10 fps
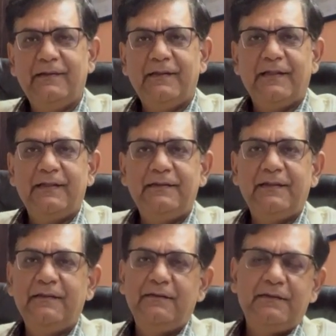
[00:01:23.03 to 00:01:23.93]
and
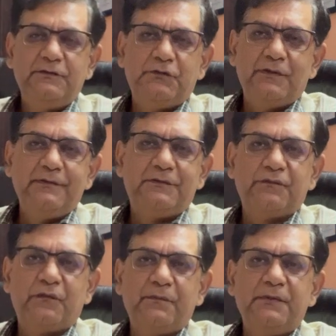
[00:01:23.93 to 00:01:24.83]
then it joins to
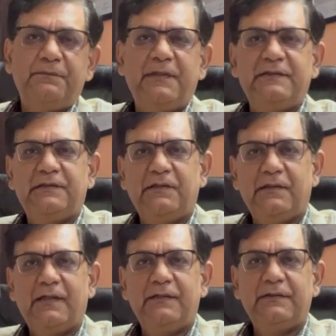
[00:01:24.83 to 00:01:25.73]
form the
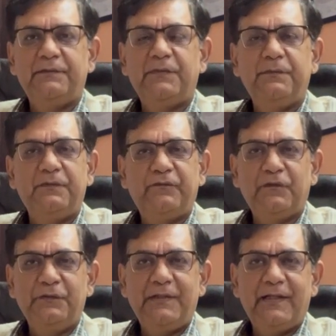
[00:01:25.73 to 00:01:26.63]
basilar artery. But
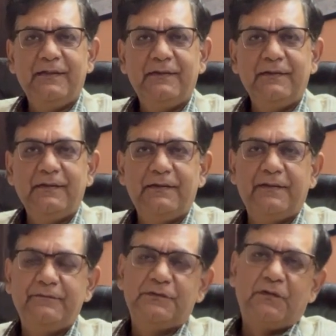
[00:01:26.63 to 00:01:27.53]
before that, it
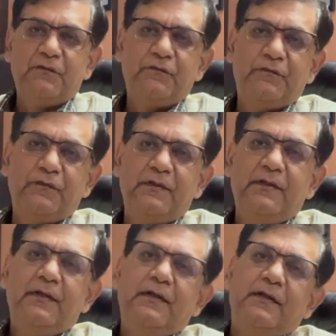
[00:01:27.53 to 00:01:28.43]
gives off
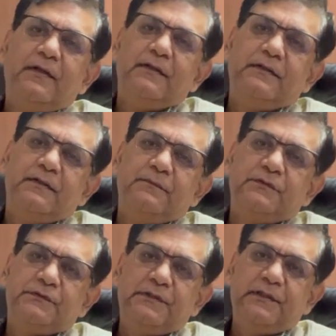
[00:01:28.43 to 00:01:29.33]
the
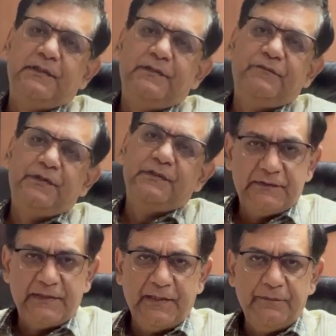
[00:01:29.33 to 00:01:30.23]
posterior inferior
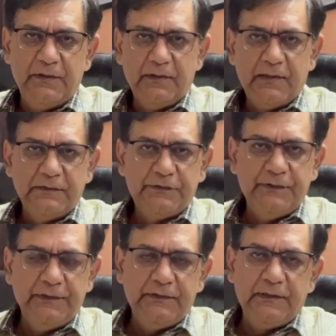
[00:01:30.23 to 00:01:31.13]
cerebellar
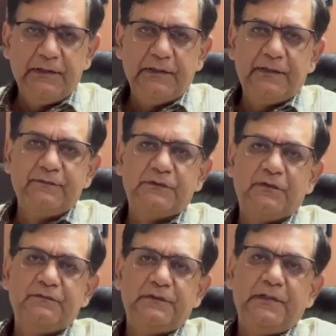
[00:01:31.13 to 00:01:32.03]
artery, then it gives
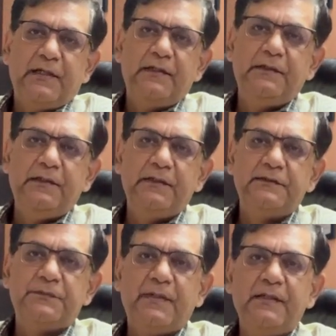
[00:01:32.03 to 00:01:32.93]
off the anterior
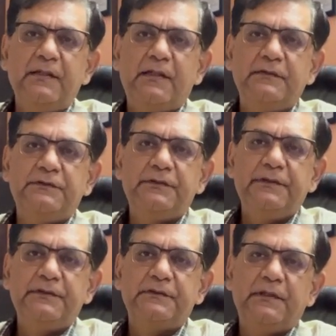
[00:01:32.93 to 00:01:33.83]
spinal
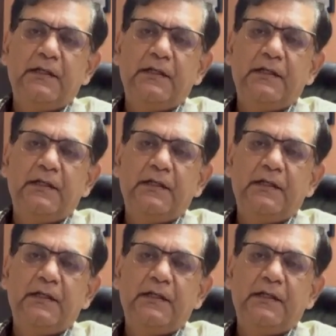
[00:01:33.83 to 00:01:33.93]
arteries